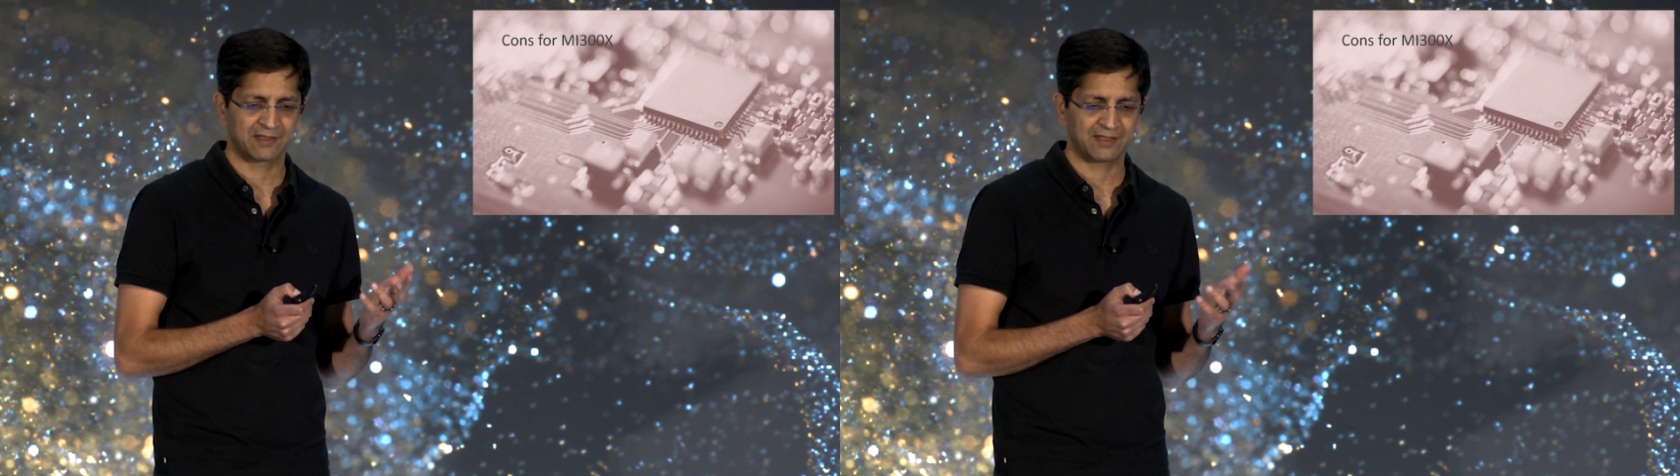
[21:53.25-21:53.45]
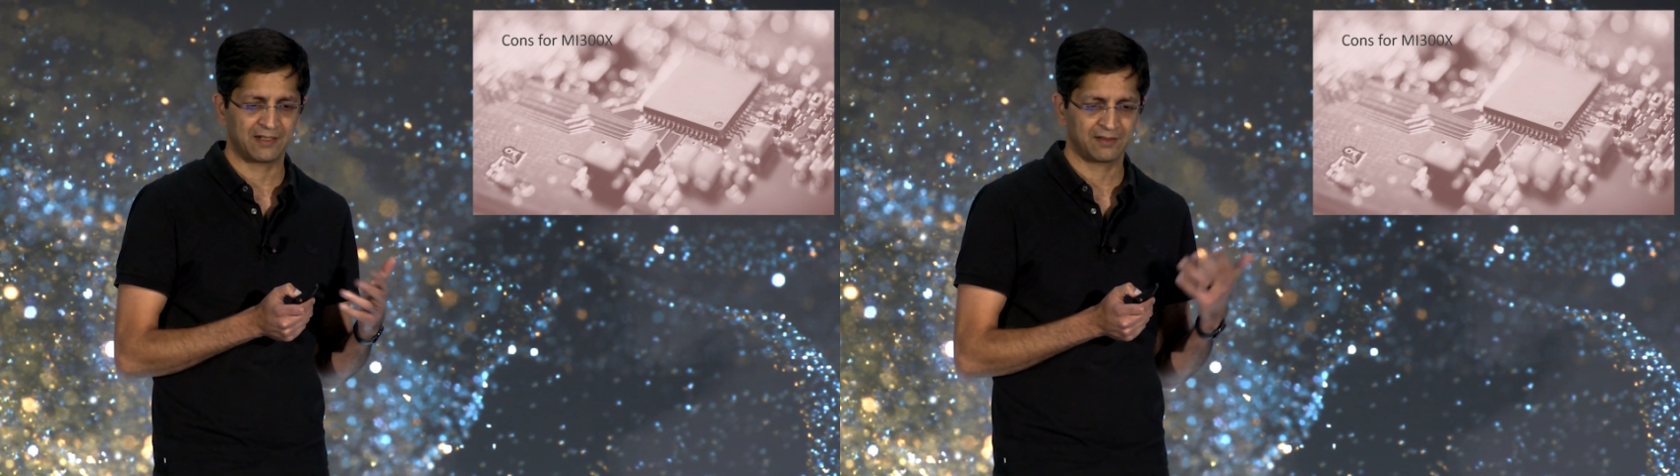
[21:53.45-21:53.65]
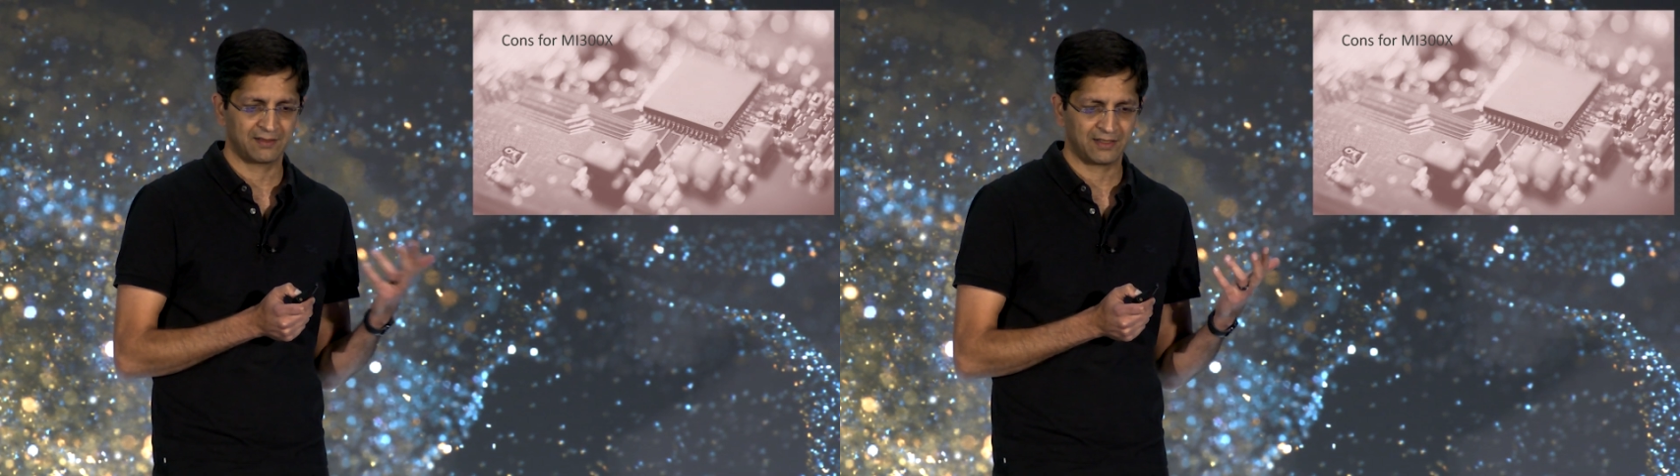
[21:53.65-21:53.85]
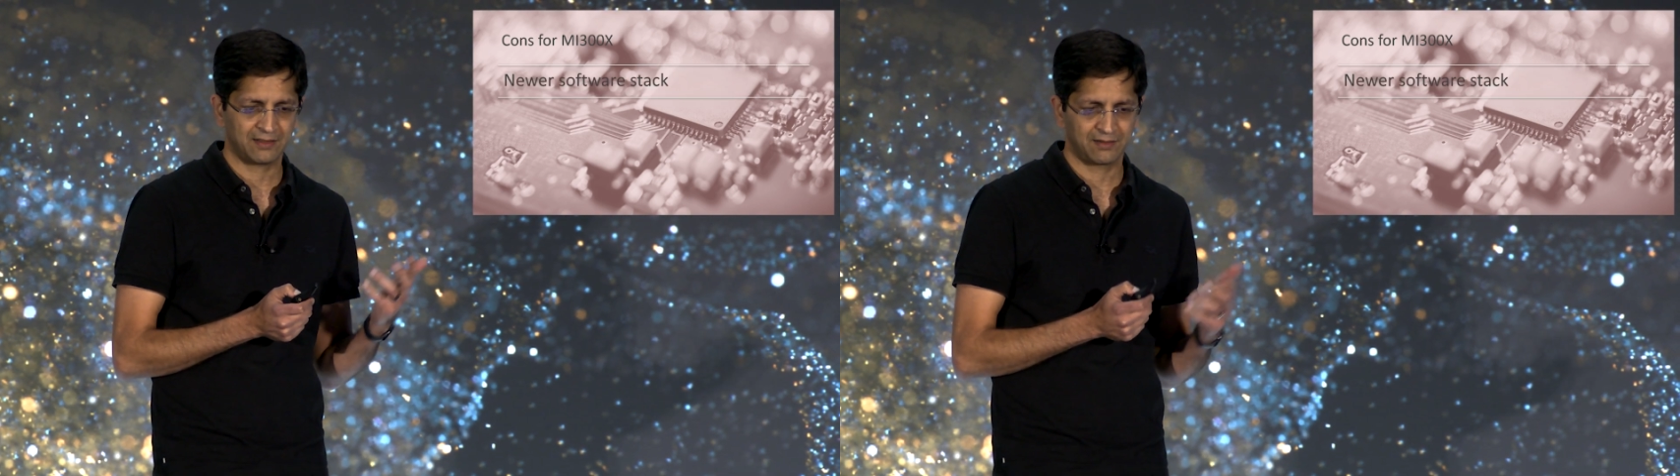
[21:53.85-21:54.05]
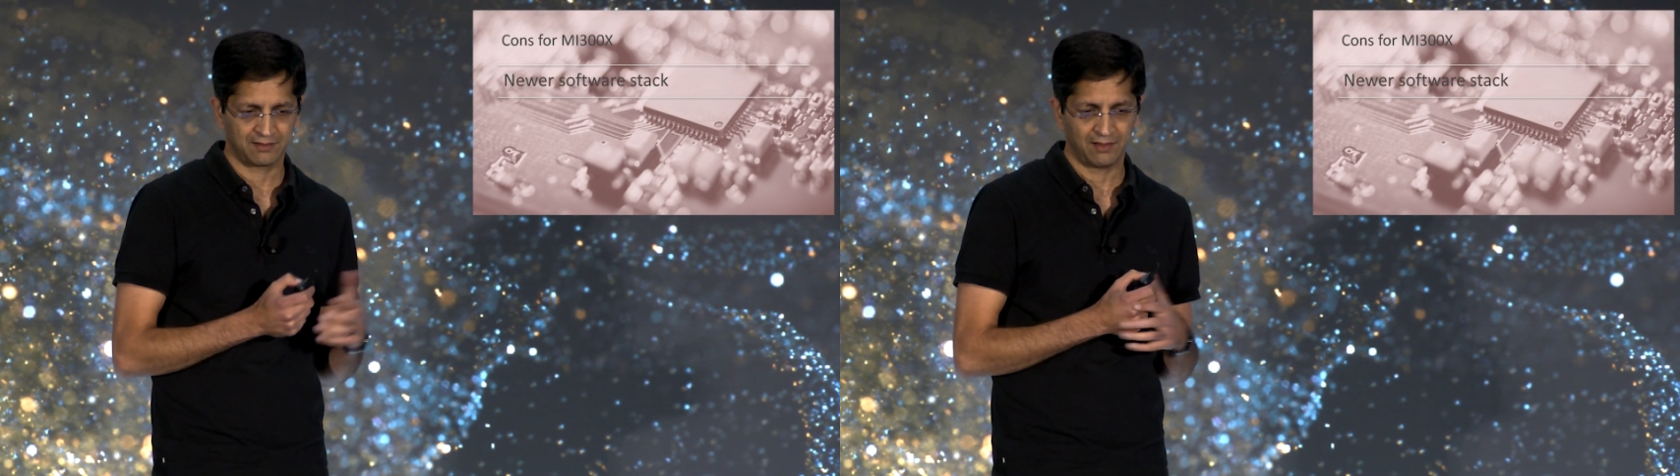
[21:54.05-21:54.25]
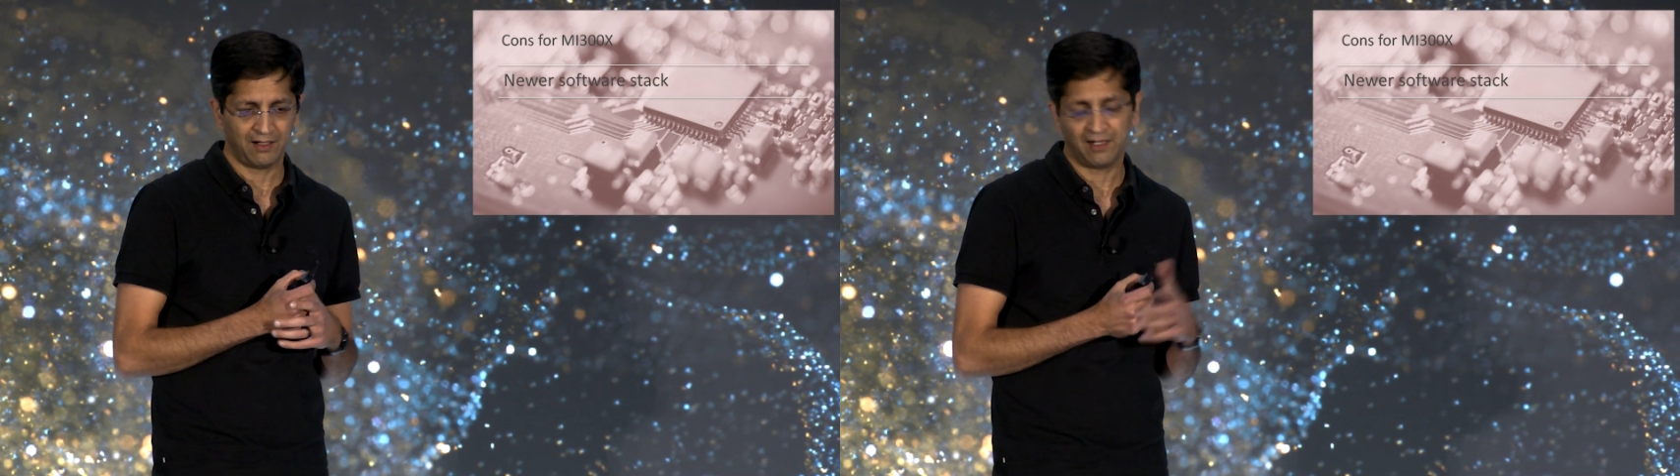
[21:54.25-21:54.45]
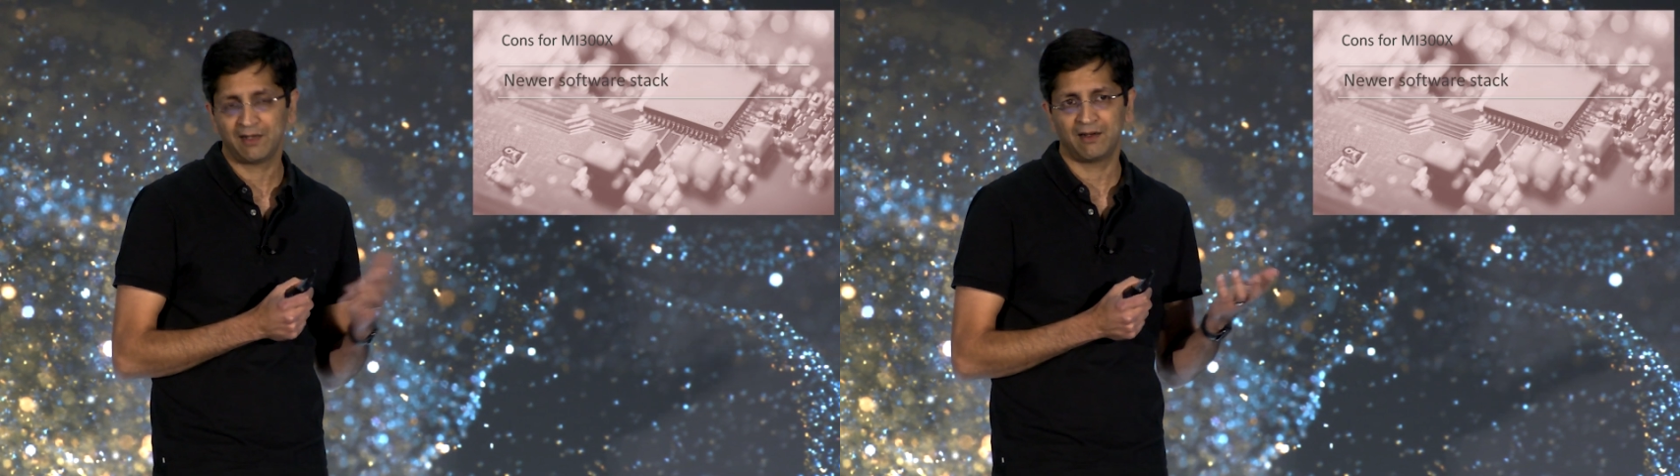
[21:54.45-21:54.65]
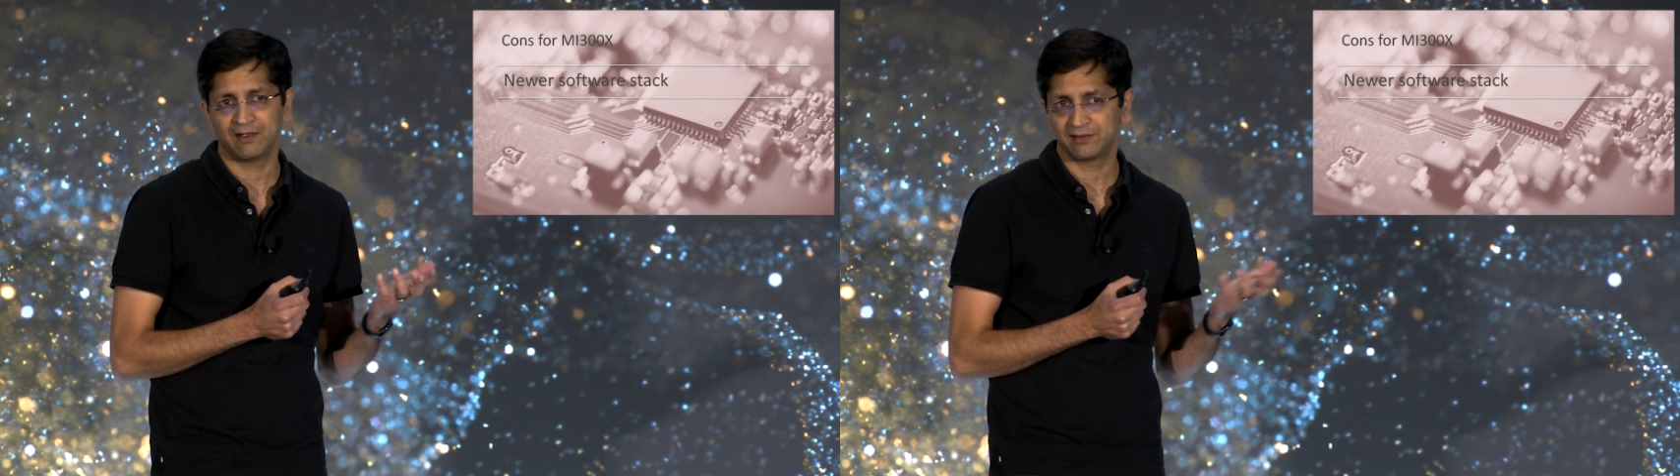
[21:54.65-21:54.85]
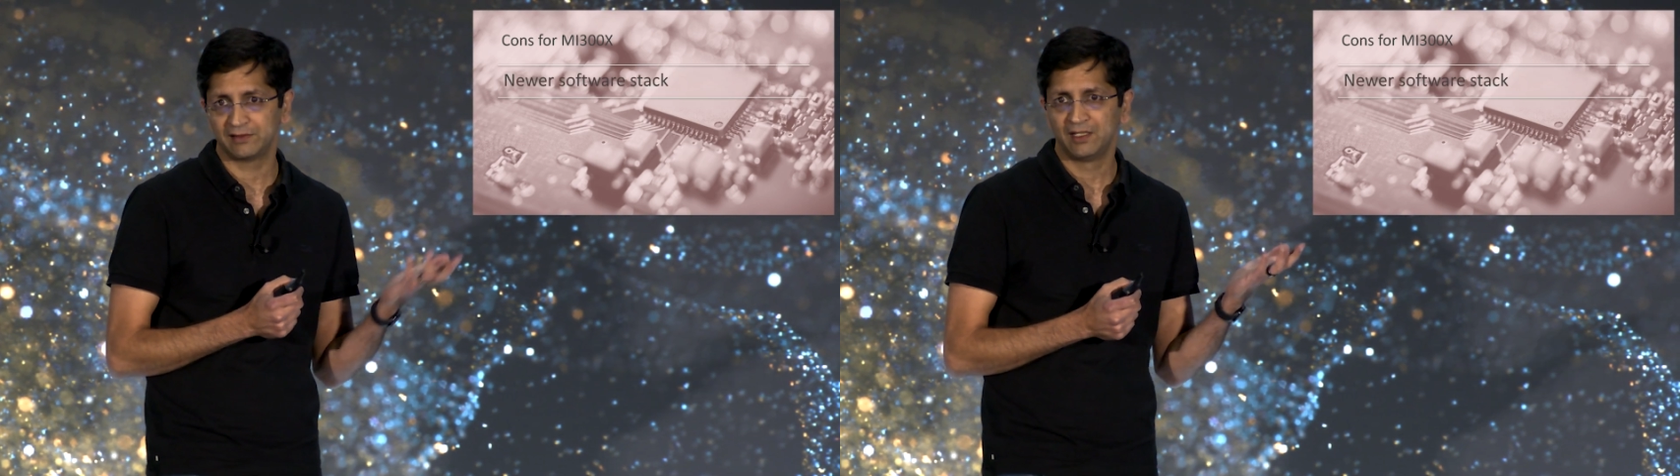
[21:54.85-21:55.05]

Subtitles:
that are harder.